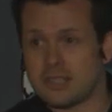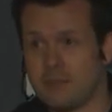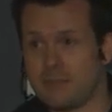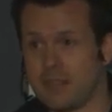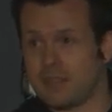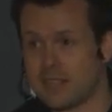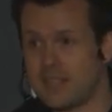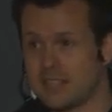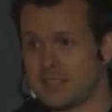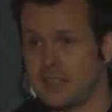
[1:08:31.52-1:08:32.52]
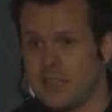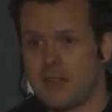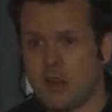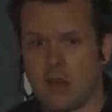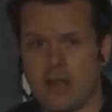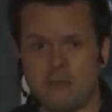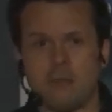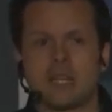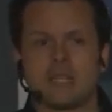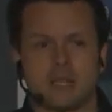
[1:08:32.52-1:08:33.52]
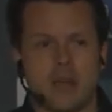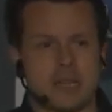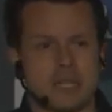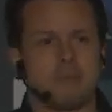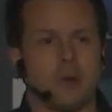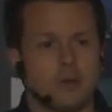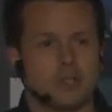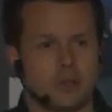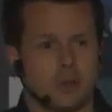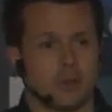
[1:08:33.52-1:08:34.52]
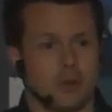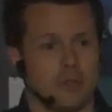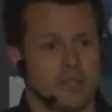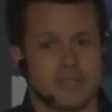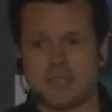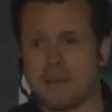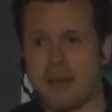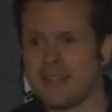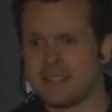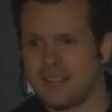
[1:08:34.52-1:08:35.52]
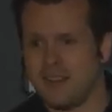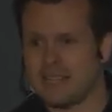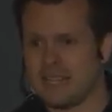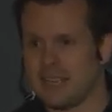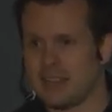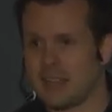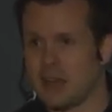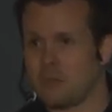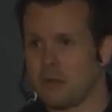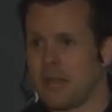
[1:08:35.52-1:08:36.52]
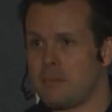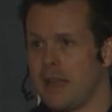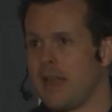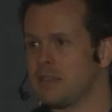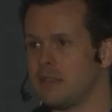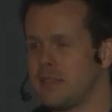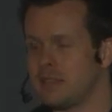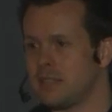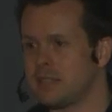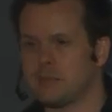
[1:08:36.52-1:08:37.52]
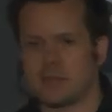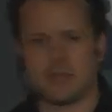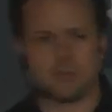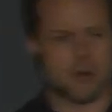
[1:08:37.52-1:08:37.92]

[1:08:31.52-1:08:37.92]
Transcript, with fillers: something. Like this, everybody I spoke to thought this is an amazing idea. Like, I want to get my hands on these systems and these